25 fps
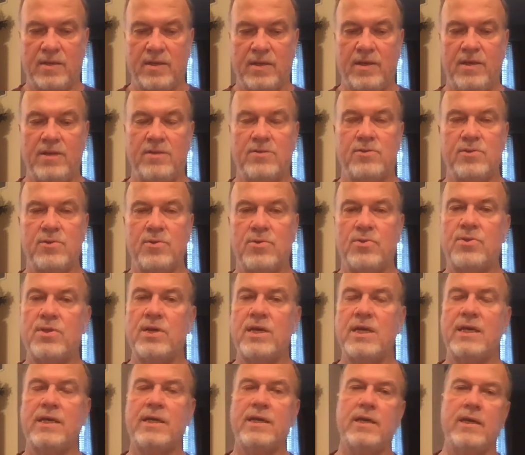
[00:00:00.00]
into
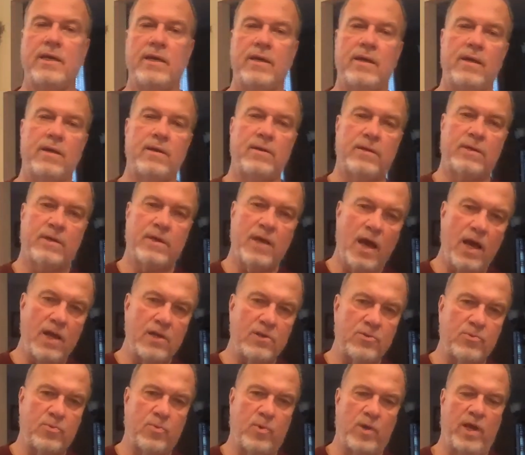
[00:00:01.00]
thinking
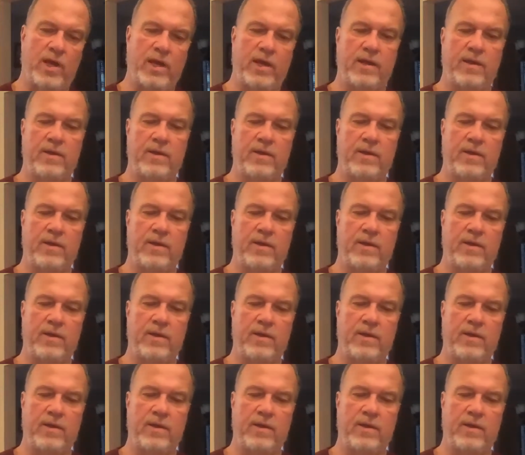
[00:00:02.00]
God's way